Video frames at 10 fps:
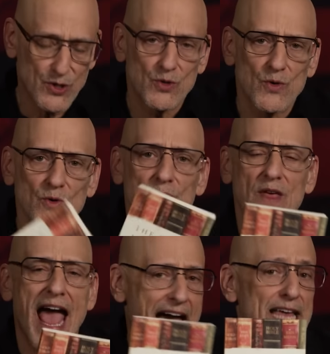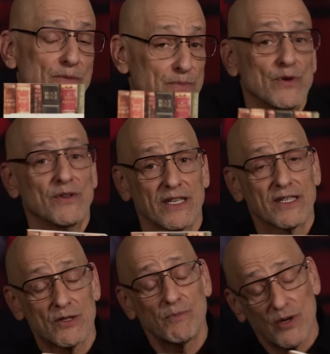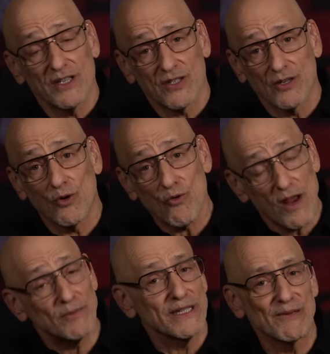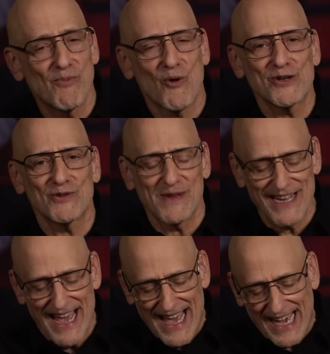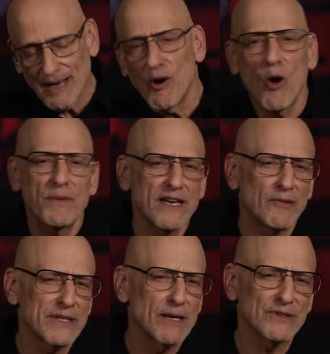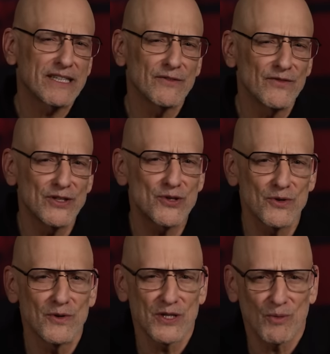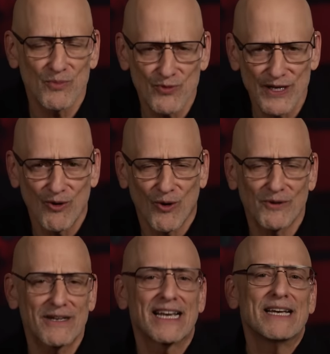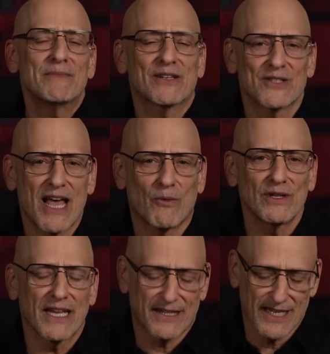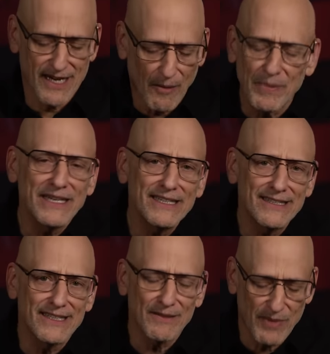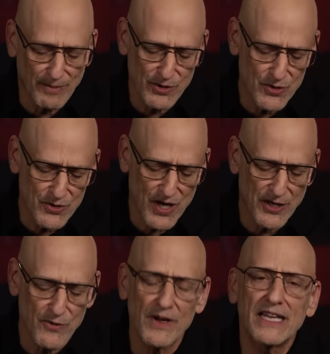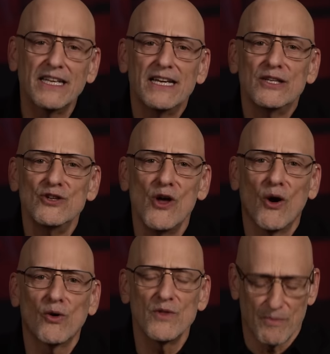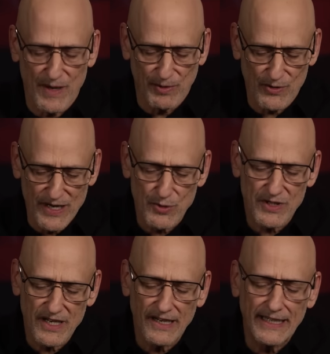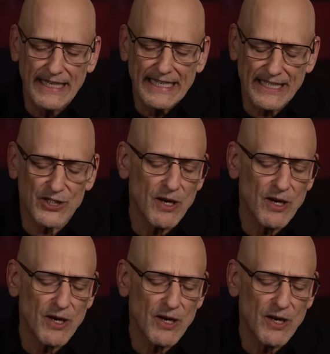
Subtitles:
The Truth and Beauty. This book is incredibly important to me, and I'm hoping I'll be able to convince you to pre-order it, because that will let the company, the publisher, Zondervan, know that people are interested in it. Its